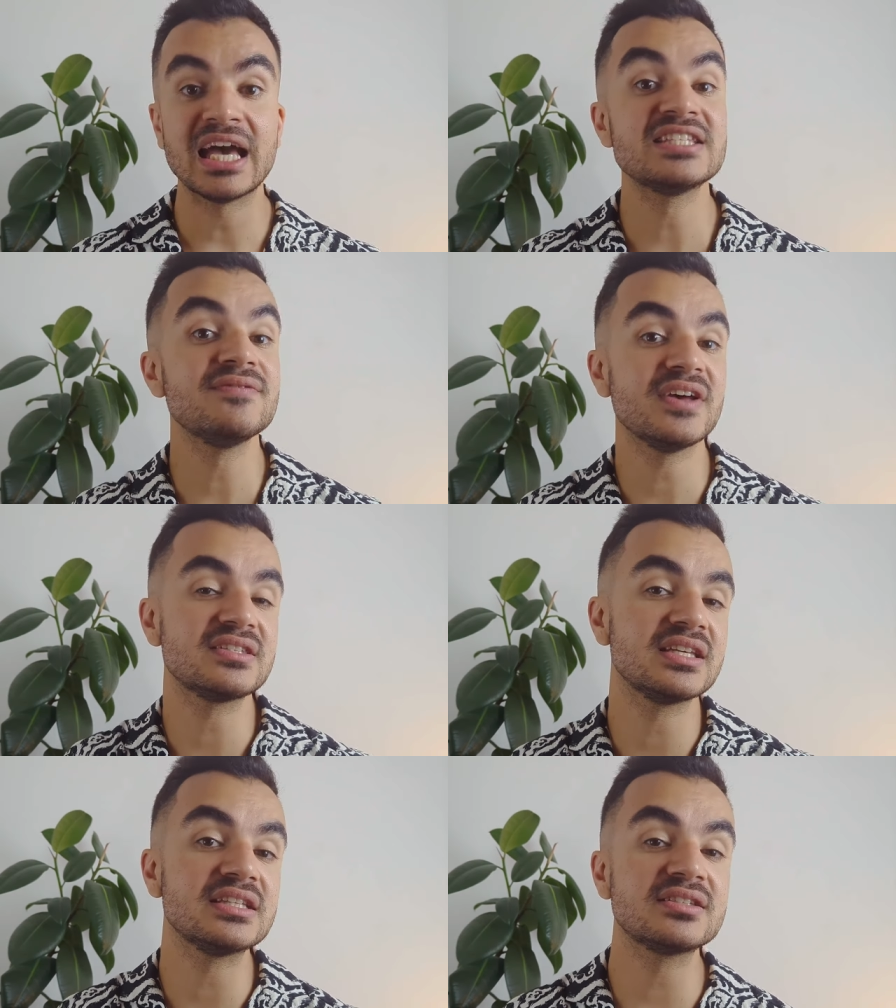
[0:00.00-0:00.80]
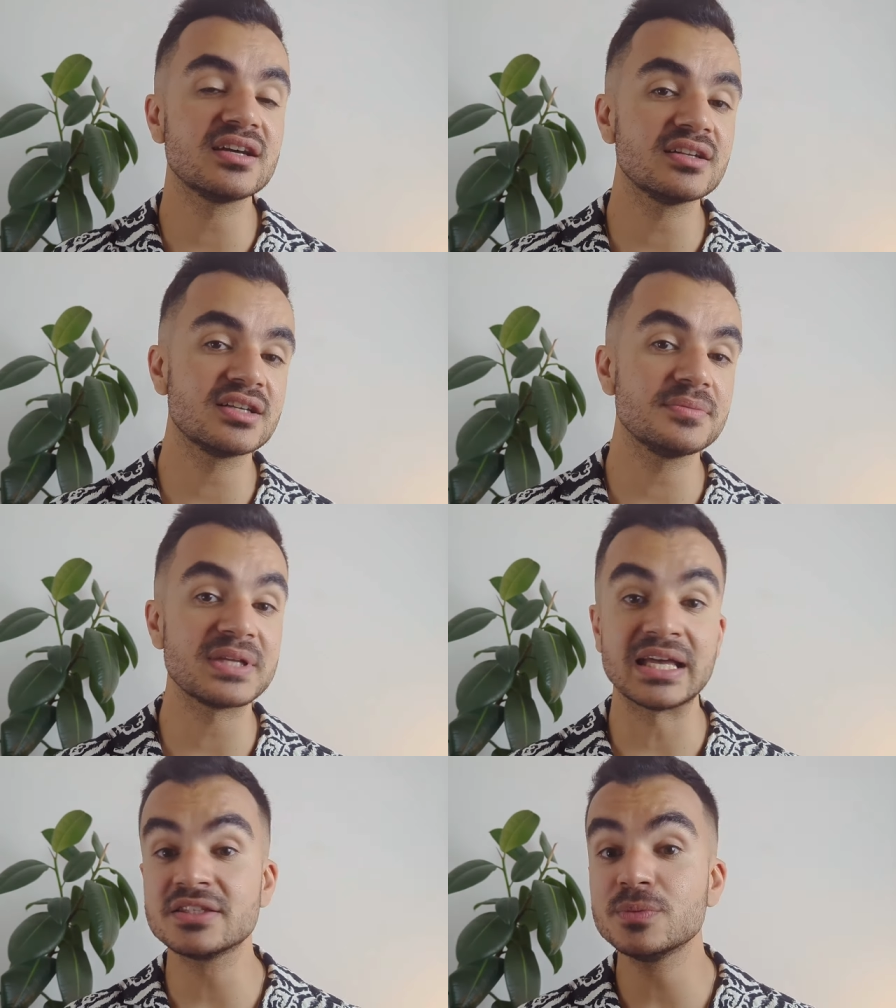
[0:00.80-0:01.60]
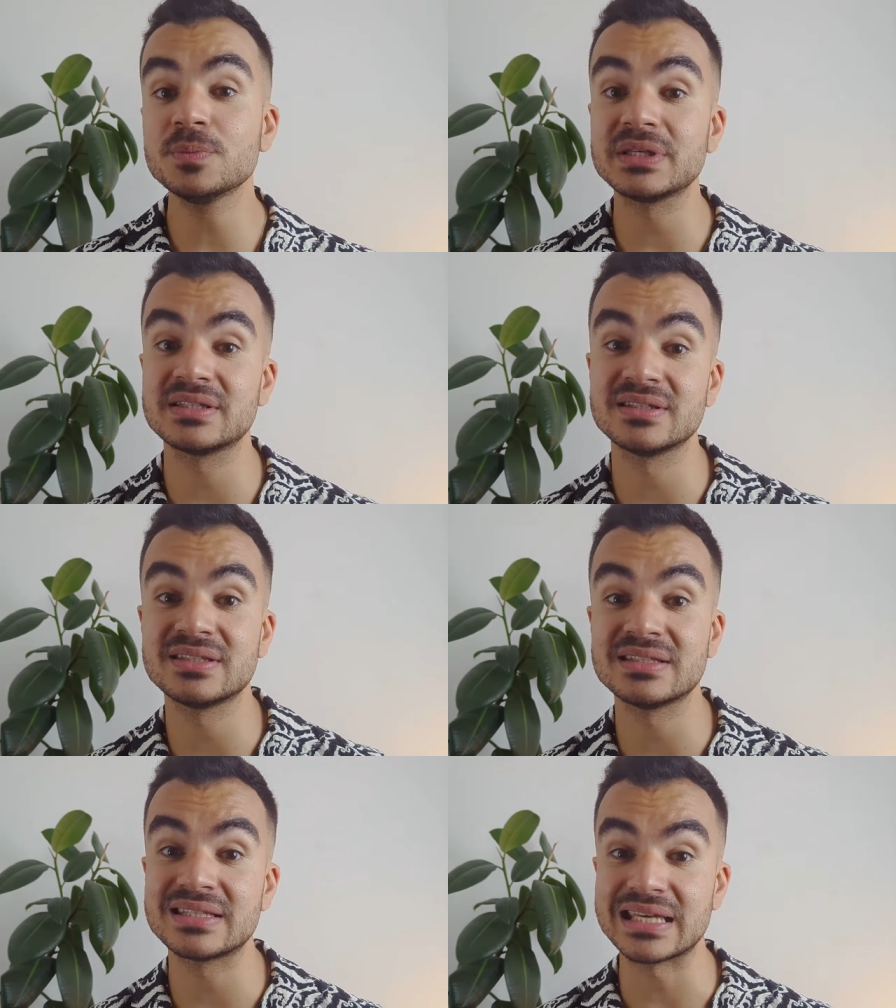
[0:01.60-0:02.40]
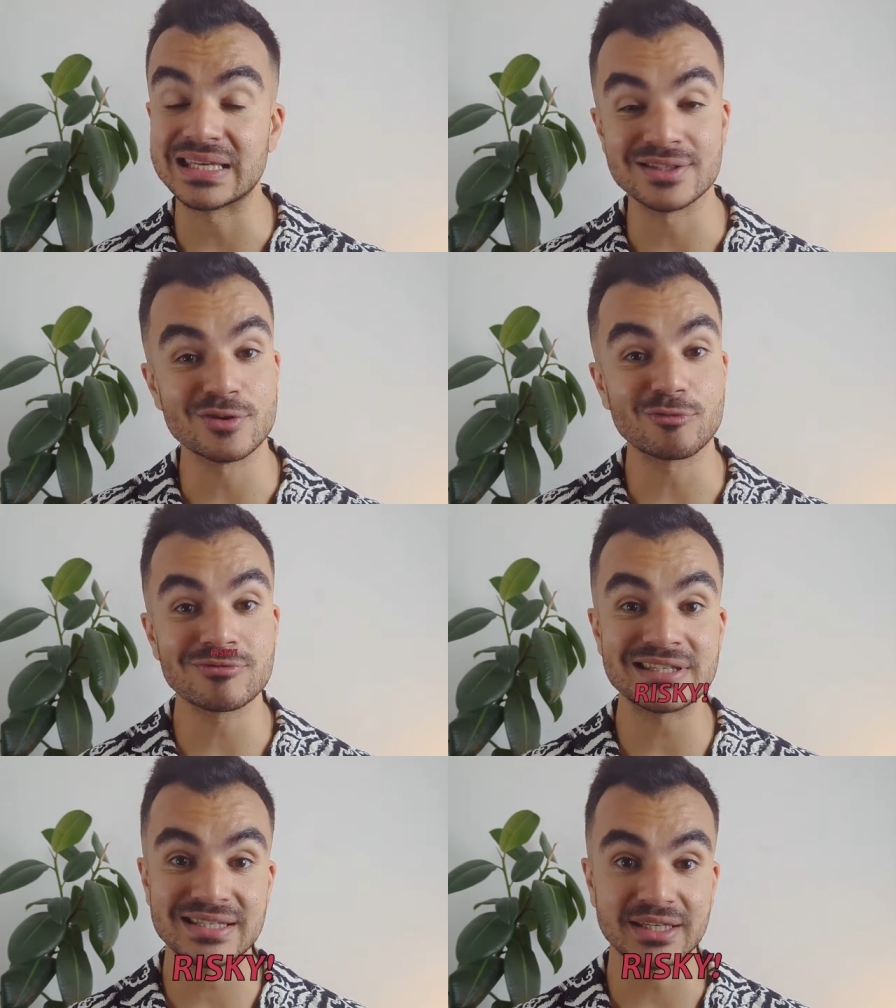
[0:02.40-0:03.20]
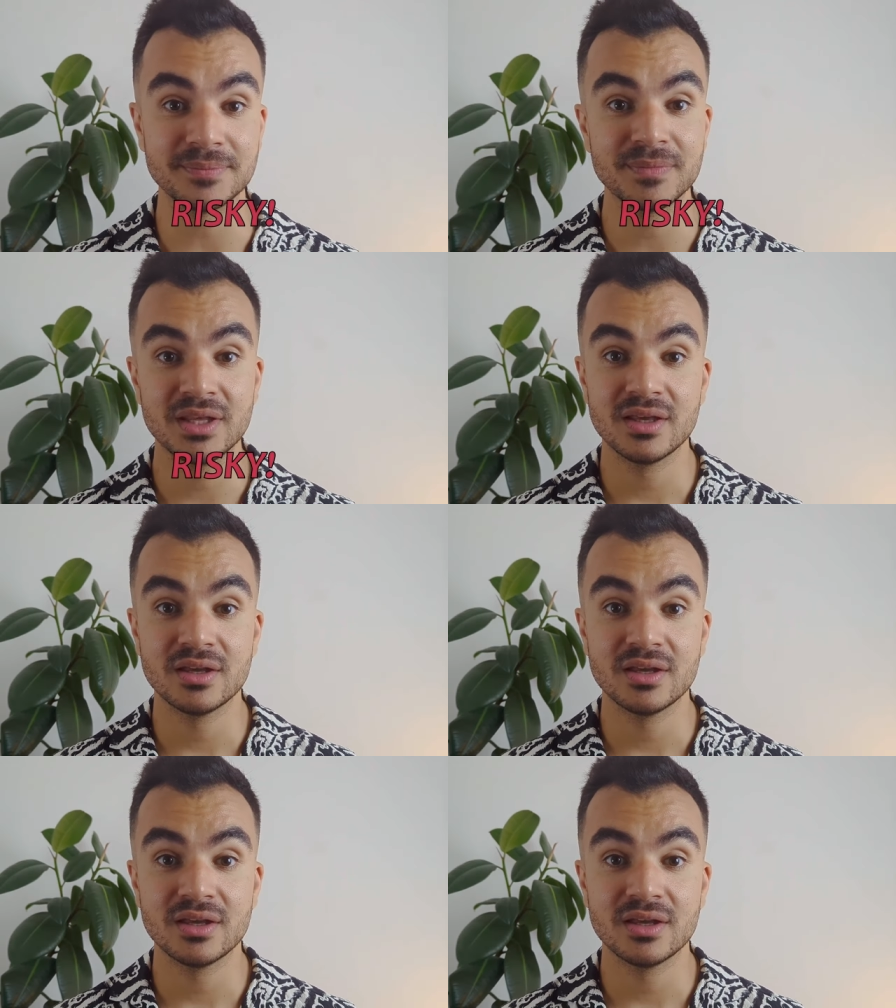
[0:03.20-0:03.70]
as investing in startups and small businesses is risky.